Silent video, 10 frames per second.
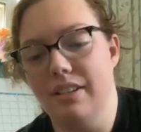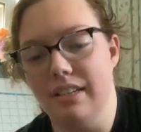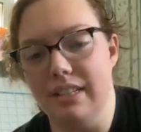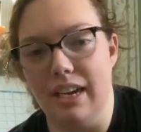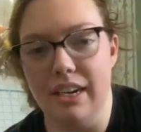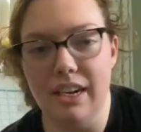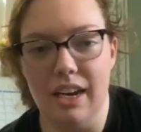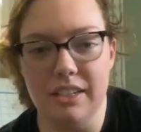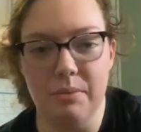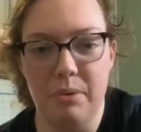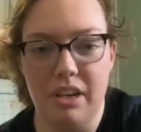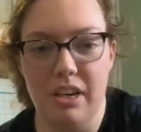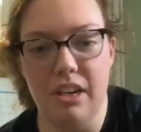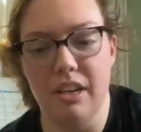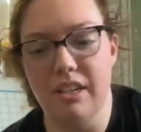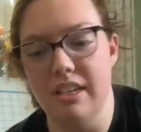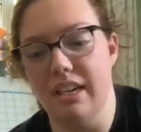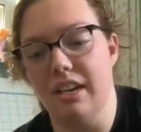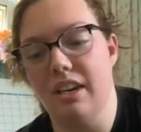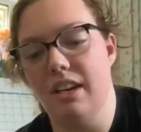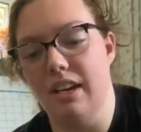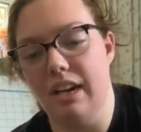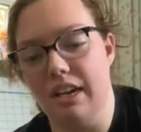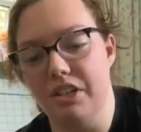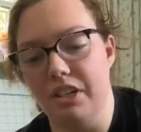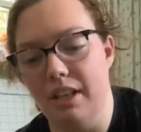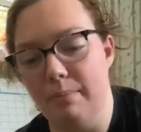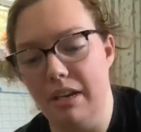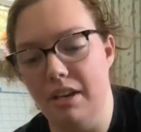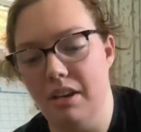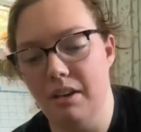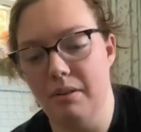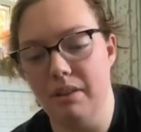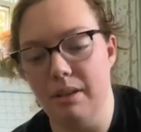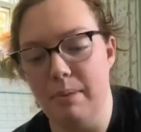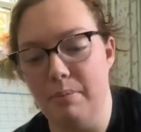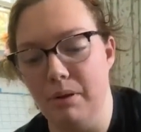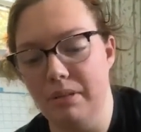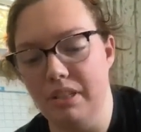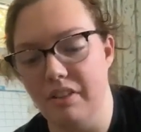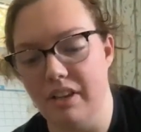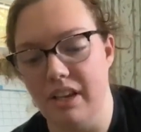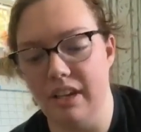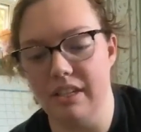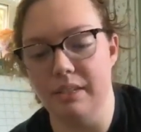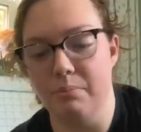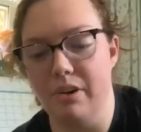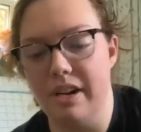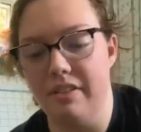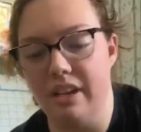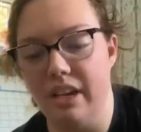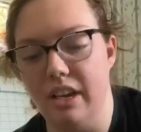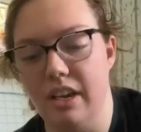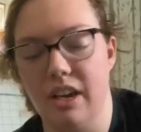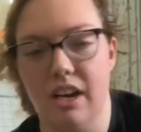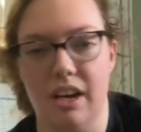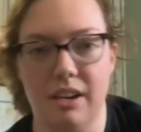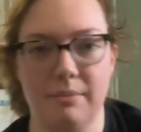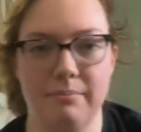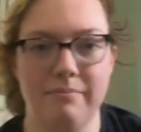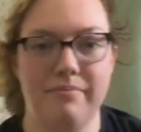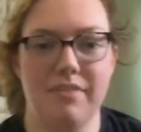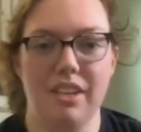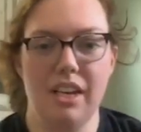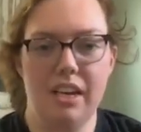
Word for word: decide not to be a dick and actually let me let me post the thing as a pre thingy. Um,